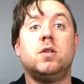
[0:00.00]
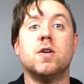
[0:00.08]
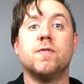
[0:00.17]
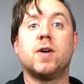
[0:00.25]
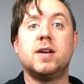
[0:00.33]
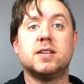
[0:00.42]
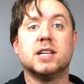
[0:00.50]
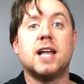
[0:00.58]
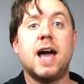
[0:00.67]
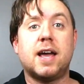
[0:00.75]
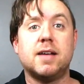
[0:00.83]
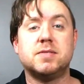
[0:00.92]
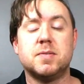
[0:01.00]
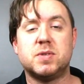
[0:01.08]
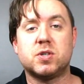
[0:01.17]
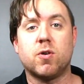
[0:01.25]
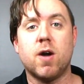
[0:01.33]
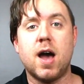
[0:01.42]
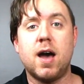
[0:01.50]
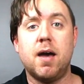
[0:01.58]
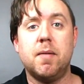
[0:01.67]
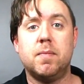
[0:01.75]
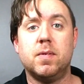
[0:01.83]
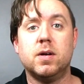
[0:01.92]
Don't forget to like and
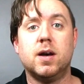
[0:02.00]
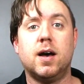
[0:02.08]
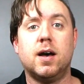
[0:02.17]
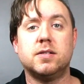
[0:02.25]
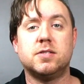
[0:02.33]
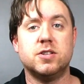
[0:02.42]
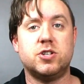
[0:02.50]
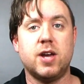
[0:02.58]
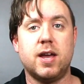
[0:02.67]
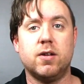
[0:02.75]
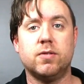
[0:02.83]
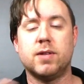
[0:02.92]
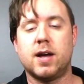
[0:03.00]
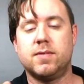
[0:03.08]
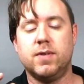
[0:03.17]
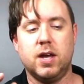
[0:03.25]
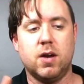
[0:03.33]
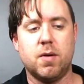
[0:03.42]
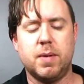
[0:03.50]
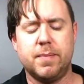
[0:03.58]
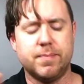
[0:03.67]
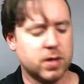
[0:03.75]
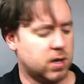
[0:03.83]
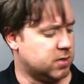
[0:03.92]
subscribe to the channel. Like the video, I
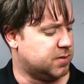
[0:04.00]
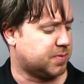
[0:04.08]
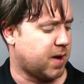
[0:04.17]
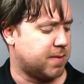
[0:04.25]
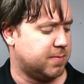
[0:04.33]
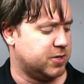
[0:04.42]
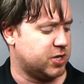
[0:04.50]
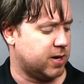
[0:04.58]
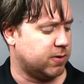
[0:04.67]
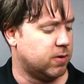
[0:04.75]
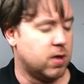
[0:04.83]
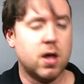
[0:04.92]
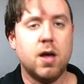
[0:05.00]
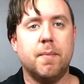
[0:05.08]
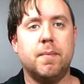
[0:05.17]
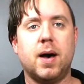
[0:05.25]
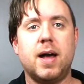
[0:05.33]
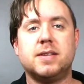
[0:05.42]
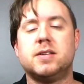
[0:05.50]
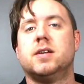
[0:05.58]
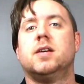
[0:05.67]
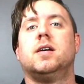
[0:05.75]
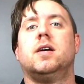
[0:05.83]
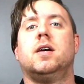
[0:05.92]
mean, subscribe to the channel. But
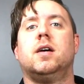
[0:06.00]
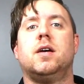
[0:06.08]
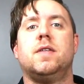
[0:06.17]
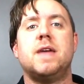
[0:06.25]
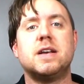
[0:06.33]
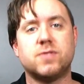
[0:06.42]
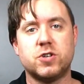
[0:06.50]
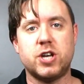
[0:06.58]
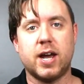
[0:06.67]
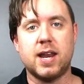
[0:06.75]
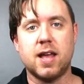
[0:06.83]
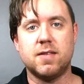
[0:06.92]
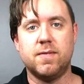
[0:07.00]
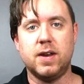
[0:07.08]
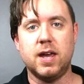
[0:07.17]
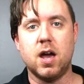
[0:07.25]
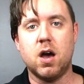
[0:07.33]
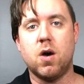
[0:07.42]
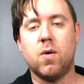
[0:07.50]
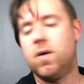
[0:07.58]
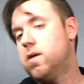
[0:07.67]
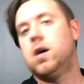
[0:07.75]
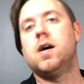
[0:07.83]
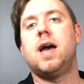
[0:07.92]
thanks for checking out the
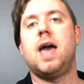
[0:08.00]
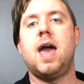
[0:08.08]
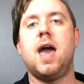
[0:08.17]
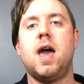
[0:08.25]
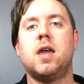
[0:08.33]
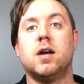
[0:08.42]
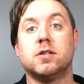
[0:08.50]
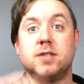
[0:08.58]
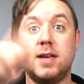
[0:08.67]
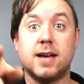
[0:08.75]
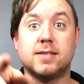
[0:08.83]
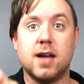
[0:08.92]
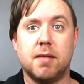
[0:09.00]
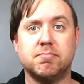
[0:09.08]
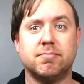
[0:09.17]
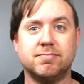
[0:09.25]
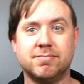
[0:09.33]
video, and I'll see you next time.